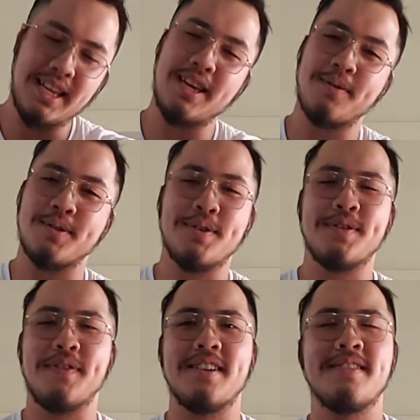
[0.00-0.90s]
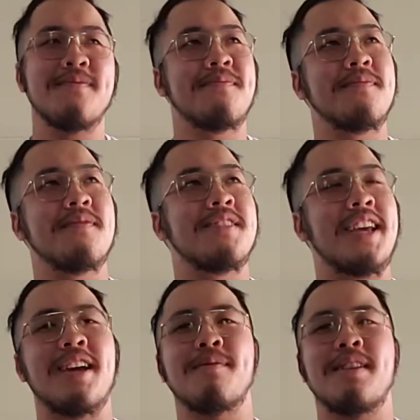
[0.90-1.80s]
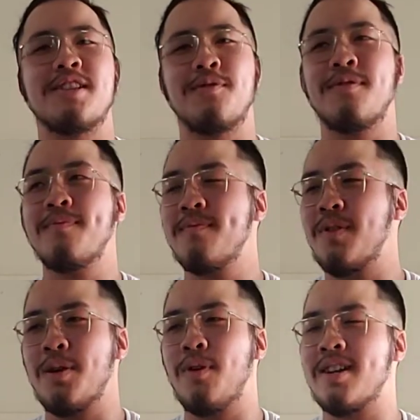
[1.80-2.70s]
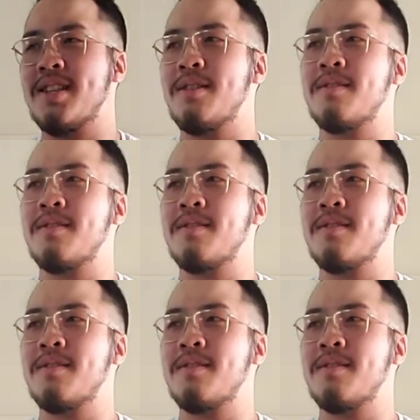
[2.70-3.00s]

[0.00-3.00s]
it was always fun saying it to him when he walks in.